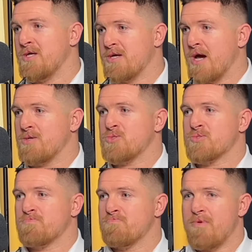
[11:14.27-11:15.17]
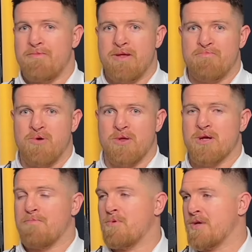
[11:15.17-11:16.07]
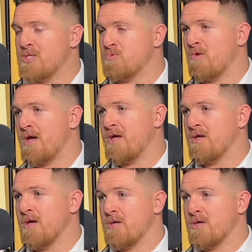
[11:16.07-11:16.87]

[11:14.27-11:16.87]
You got to maybe put a couple nights away